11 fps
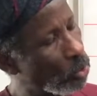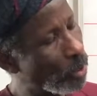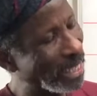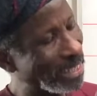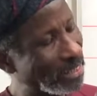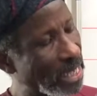you
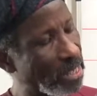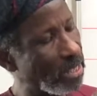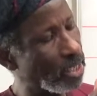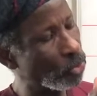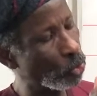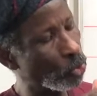extend
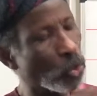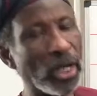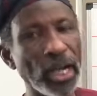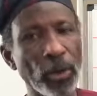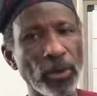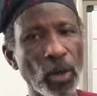it to join
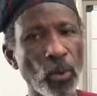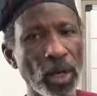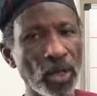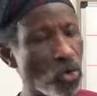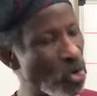another one.